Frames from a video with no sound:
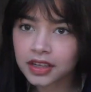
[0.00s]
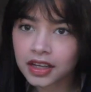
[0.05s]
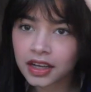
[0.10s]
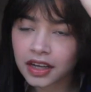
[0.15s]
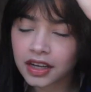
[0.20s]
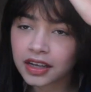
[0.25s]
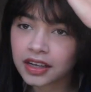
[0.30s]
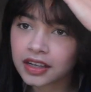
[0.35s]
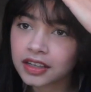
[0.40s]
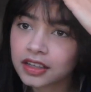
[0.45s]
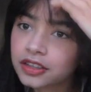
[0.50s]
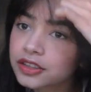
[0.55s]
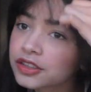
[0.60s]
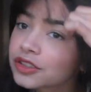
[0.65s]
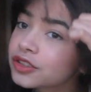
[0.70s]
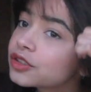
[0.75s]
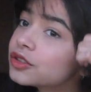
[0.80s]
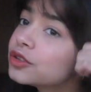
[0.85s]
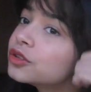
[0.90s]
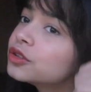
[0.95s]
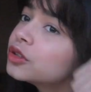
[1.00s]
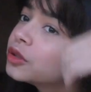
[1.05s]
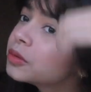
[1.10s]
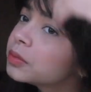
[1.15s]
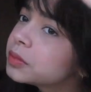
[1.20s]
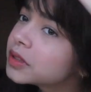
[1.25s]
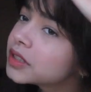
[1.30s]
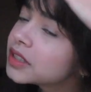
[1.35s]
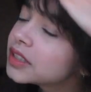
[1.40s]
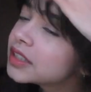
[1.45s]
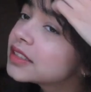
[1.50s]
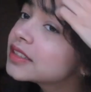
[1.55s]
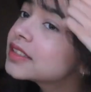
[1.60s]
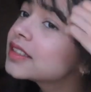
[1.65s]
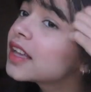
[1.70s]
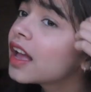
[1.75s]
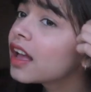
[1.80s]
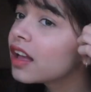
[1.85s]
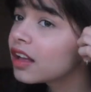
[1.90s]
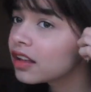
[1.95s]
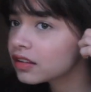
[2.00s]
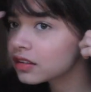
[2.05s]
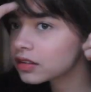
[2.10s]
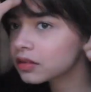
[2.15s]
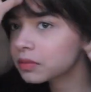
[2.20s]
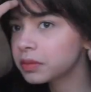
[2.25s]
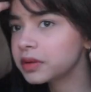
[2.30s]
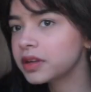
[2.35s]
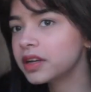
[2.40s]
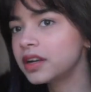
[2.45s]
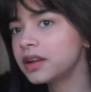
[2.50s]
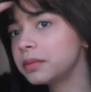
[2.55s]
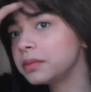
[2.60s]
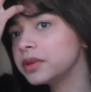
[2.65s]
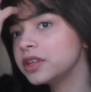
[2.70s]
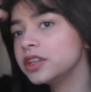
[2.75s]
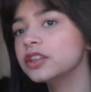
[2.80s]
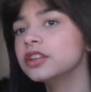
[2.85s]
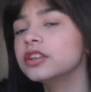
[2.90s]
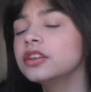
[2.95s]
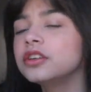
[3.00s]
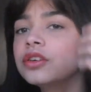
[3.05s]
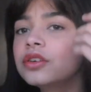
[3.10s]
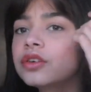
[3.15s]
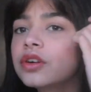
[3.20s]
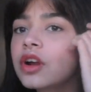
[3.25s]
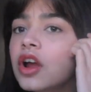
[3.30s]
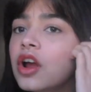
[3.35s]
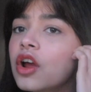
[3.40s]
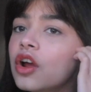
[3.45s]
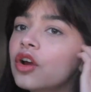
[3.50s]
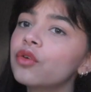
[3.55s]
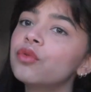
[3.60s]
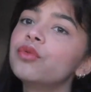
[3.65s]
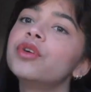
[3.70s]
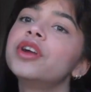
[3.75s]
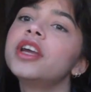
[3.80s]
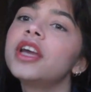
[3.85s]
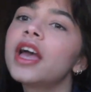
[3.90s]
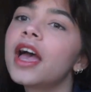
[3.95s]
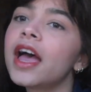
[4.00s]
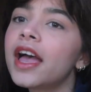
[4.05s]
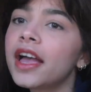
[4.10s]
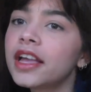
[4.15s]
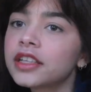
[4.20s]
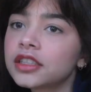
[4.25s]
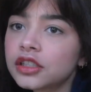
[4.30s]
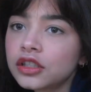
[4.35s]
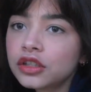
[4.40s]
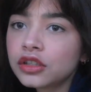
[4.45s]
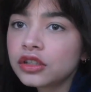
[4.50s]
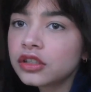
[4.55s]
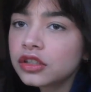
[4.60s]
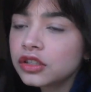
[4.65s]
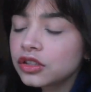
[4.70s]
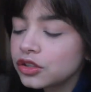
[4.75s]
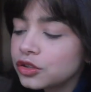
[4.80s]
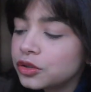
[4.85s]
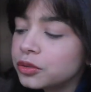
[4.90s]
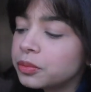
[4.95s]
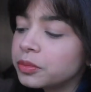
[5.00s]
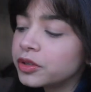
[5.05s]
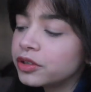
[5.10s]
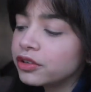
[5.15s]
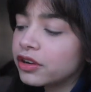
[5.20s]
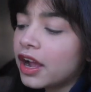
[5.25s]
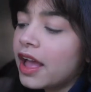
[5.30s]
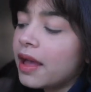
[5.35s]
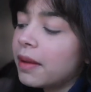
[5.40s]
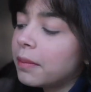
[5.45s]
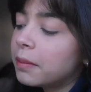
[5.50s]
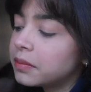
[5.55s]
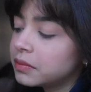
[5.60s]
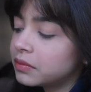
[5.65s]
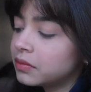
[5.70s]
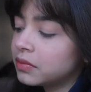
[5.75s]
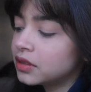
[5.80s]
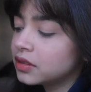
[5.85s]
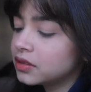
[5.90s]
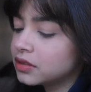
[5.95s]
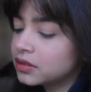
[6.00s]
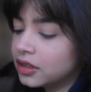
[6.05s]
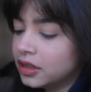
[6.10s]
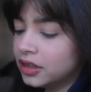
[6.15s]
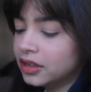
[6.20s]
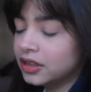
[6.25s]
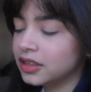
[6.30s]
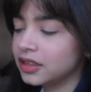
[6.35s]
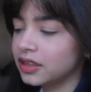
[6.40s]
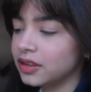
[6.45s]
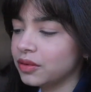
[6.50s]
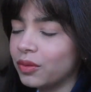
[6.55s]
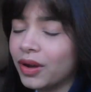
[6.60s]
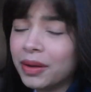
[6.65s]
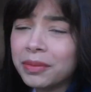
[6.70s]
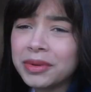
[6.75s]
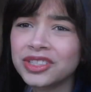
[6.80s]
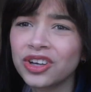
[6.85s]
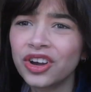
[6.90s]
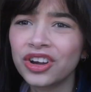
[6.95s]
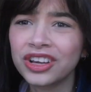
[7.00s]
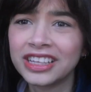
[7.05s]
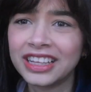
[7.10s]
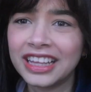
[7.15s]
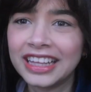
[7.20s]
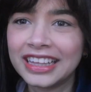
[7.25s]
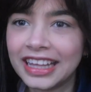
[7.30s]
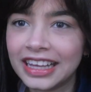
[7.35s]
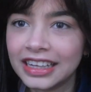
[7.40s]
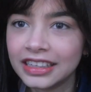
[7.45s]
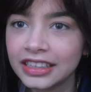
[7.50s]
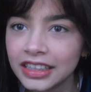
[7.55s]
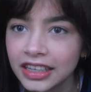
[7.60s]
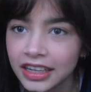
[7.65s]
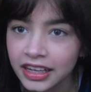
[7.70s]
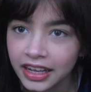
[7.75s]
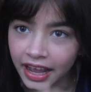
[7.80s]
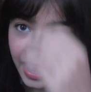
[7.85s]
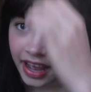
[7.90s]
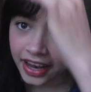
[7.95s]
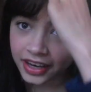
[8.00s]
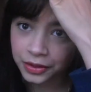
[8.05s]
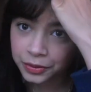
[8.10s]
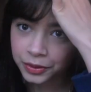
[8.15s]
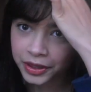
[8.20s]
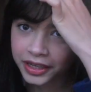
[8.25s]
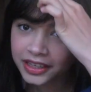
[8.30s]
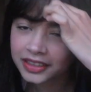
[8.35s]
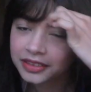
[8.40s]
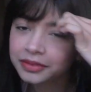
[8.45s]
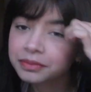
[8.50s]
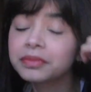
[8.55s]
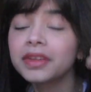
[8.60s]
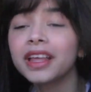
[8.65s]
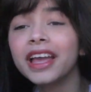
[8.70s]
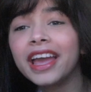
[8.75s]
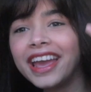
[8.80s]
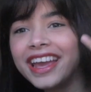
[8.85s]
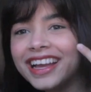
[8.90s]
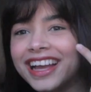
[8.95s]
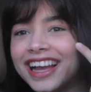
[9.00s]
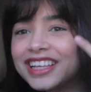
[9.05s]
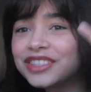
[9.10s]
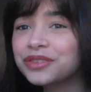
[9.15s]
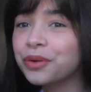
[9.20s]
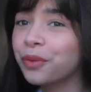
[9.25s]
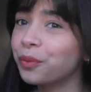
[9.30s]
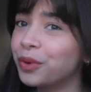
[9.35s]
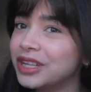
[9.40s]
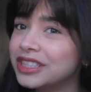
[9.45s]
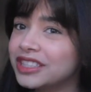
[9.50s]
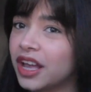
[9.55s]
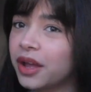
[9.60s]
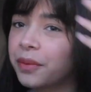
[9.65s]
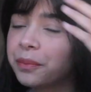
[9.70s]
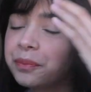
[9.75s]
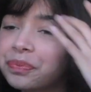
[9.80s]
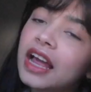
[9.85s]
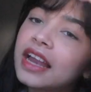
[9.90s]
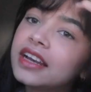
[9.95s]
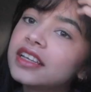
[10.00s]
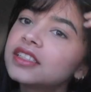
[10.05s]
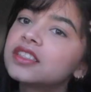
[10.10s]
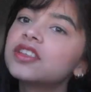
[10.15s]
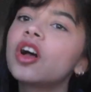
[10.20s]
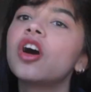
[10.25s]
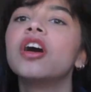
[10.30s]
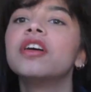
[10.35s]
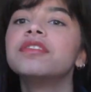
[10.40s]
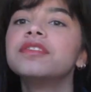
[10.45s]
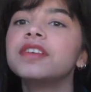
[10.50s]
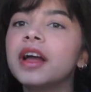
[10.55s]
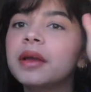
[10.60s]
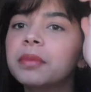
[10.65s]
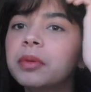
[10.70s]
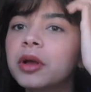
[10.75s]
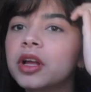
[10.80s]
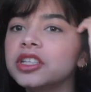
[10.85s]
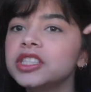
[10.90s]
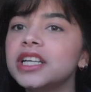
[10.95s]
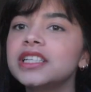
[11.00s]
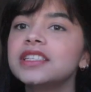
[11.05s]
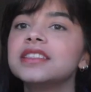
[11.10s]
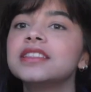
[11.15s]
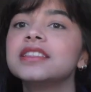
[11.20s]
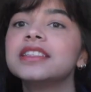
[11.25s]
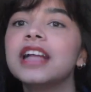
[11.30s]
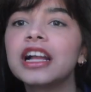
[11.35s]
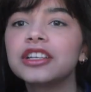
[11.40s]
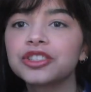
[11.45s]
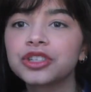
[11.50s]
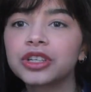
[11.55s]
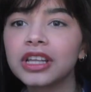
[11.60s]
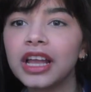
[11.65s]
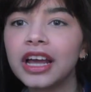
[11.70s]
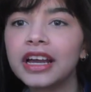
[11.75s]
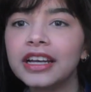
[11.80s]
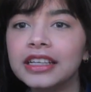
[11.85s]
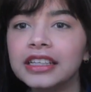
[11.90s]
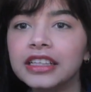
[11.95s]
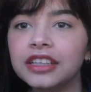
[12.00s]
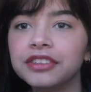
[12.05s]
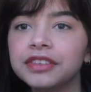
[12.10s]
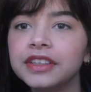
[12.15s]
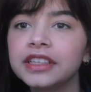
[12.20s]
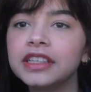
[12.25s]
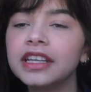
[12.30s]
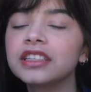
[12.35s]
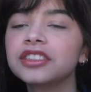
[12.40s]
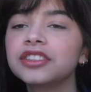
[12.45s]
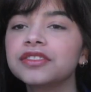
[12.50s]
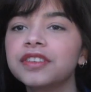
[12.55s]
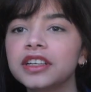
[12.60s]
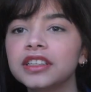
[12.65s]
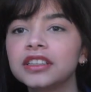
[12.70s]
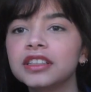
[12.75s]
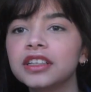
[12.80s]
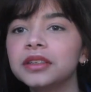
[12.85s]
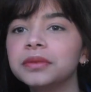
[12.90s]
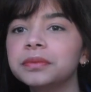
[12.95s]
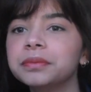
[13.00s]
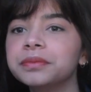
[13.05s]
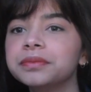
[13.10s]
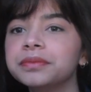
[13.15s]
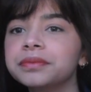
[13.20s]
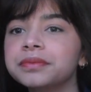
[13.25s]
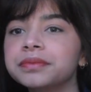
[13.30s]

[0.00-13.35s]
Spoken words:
I look stupid as hell, but I'm here reacting to SuperM. Why am I talking like that? Anyway, hey guys, what's up? Lighting's off. I apologize, it's natural lighting. If it gets fucked up,